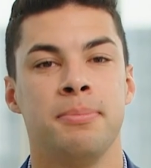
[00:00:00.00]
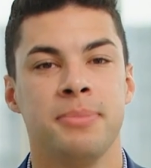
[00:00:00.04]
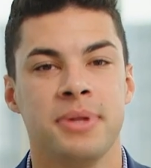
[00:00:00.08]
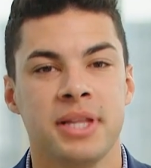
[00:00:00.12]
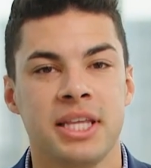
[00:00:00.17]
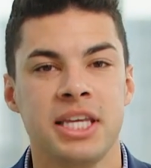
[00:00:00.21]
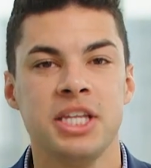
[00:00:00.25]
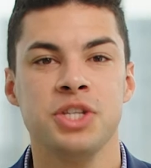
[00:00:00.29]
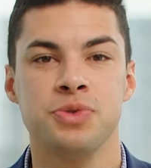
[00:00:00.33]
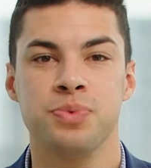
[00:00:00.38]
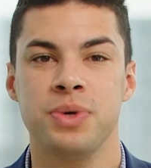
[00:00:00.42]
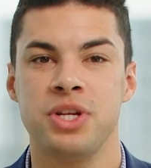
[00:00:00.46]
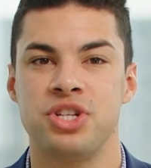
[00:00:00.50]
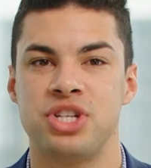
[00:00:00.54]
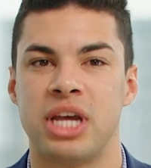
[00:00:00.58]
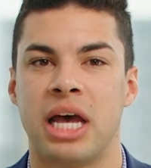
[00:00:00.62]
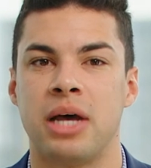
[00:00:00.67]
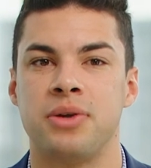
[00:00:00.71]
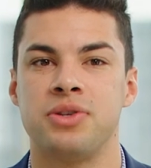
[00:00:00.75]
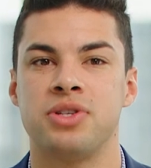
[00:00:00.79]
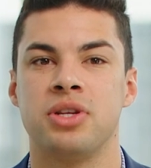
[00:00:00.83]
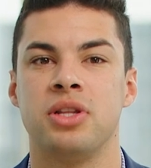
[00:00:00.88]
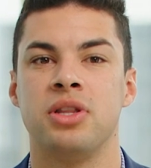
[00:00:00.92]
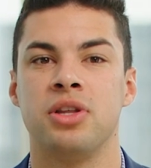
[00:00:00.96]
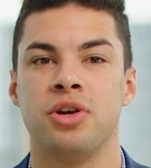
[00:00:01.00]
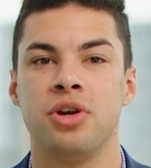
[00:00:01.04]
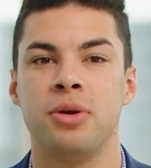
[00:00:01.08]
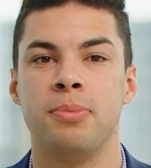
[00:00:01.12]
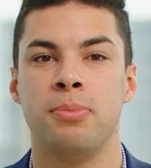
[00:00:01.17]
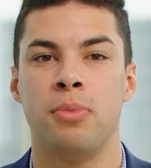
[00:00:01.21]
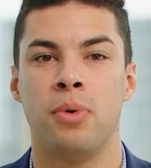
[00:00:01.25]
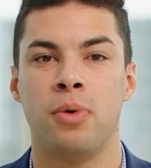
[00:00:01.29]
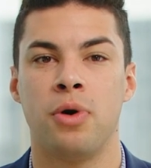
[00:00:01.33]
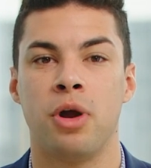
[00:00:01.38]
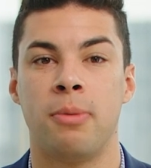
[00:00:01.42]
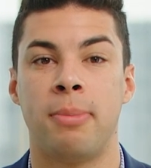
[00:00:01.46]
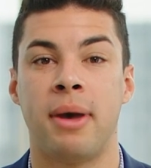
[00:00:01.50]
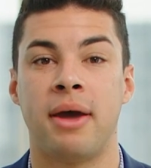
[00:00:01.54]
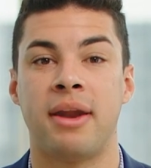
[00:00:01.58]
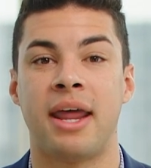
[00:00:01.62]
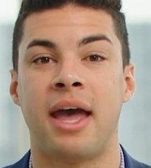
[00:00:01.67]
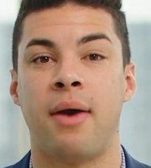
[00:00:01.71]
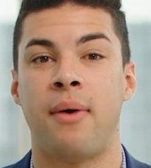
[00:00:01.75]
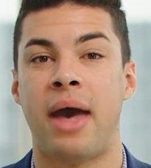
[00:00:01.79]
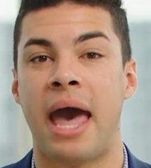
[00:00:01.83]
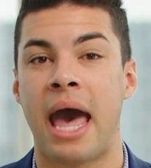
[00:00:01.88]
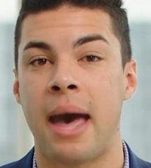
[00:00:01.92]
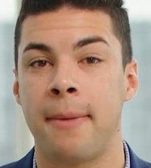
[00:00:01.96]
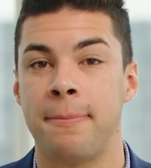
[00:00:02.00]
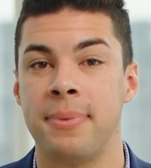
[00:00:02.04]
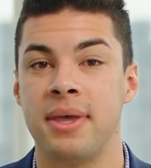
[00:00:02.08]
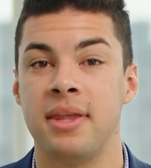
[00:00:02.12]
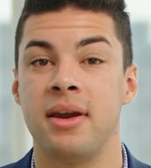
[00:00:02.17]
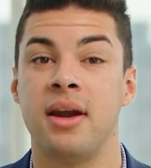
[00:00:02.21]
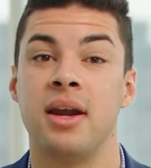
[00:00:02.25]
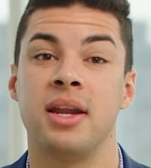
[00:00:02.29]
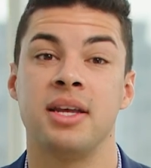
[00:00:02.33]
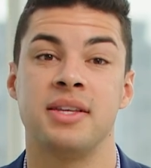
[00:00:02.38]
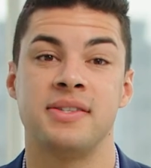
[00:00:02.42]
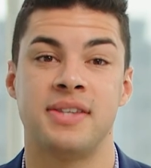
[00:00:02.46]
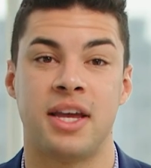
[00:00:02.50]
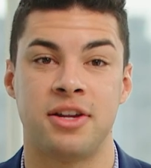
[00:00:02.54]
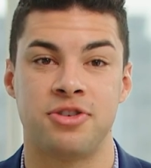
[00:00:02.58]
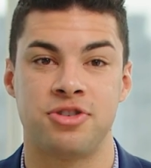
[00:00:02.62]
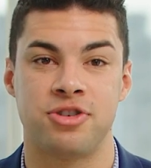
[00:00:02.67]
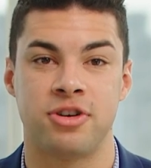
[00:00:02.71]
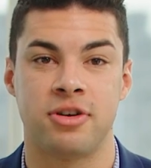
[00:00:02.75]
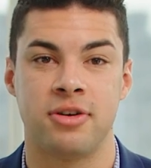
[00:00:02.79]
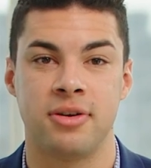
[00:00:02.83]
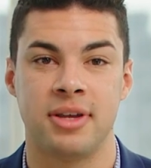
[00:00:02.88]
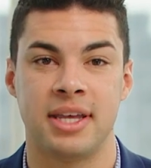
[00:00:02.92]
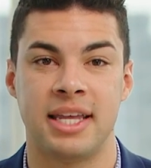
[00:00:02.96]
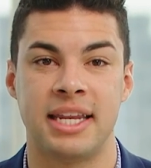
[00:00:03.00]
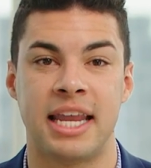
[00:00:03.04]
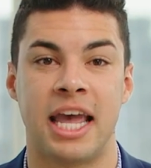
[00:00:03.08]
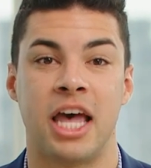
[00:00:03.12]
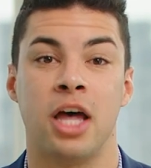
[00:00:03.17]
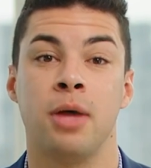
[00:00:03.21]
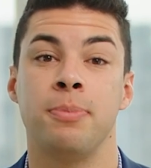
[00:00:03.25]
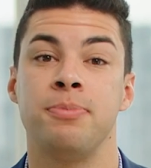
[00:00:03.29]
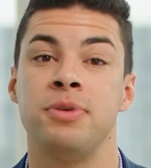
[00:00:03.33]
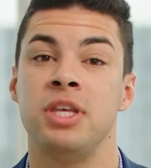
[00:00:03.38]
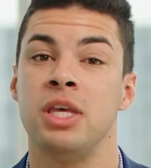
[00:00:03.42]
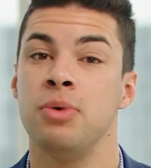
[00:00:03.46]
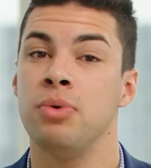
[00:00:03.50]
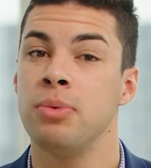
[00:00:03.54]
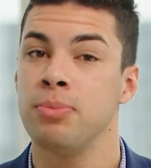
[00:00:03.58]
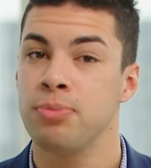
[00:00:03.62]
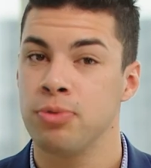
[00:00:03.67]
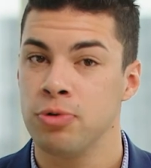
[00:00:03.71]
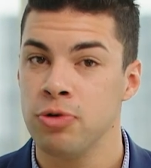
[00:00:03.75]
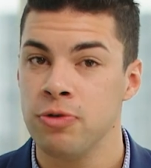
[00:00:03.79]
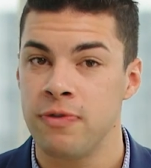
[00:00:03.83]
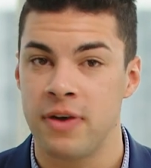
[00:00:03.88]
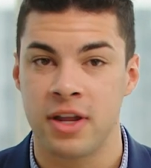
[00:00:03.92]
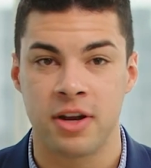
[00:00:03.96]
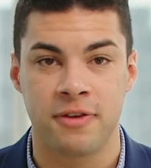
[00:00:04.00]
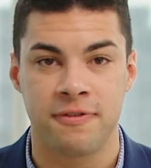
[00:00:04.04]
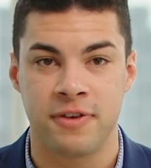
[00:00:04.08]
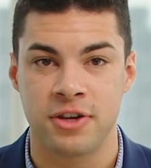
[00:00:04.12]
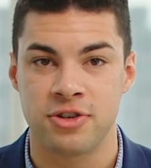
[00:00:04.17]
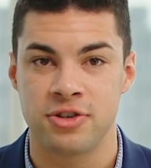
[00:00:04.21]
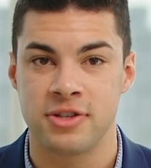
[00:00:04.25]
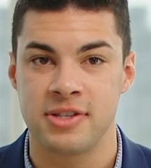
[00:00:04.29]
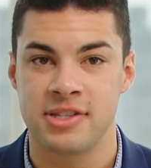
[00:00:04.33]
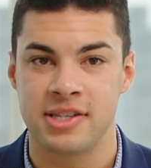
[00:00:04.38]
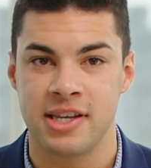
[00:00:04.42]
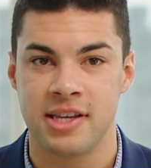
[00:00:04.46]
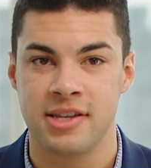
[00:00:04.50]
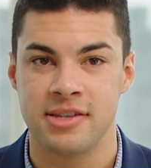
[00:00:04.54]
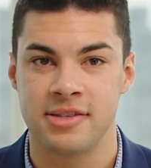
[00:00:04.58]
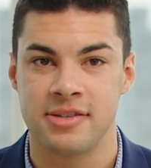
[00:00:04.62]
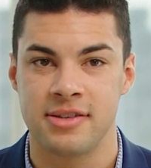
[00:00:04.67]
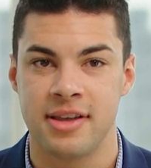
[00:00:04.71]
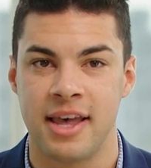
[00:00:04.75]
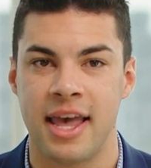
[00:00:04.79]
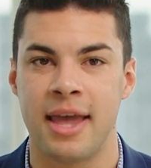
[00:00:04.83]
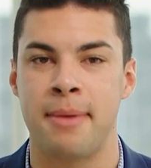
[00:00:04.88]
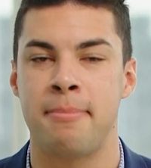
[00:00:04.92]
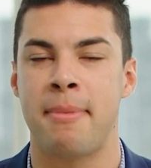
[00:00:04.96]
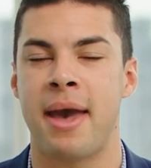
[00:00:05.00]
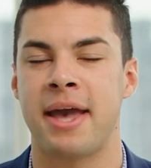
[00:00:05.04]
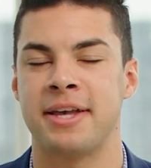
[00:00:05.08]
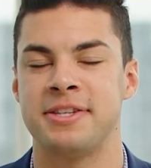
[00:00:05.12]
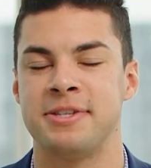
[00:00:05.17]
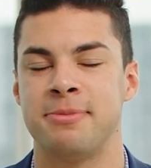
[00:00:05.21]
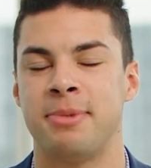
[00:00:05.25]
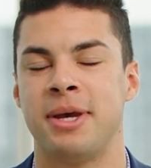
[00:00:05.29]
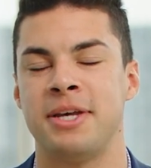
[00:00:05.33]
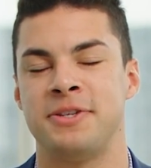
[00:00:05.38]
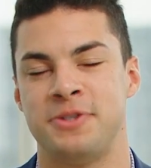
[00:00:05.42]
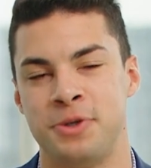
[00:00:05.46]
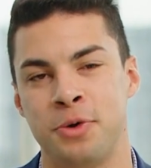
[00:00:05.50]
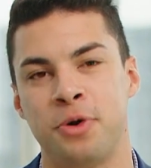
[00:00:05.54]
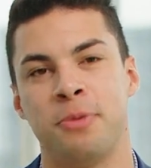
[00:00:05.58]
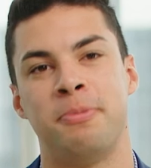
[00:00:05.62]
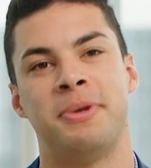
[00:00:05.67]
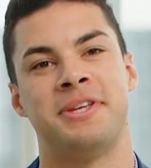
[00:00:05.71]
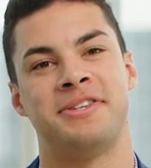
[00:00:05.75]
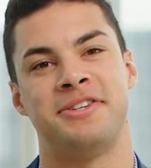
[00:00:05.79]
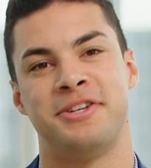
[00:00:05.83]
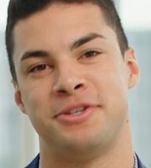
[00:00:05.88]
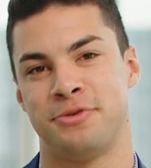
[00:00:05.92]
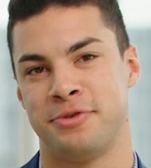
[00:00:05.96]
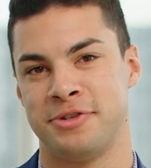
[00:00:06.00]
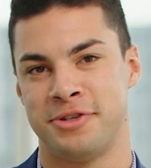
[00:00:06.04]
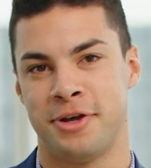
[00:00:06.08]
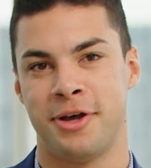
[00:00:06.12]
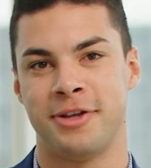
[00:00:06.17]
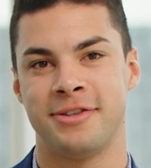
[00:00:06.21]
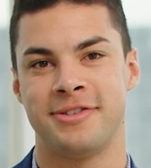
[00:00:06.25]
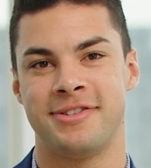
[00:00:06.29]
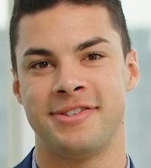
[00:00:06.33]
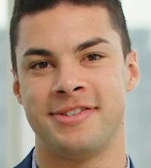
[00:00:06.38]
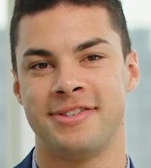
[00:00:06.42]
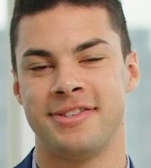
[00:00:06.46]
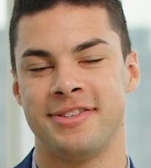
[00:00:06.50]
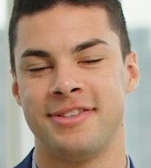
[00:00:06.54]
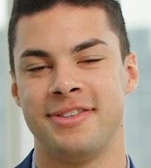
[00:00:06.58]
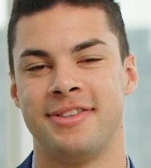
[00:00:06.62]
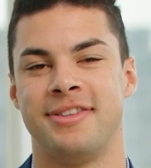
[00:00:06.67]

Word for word: Please reach out to learn more about how Appian and Accenture can help you improve inefficiencies and maximize your business results.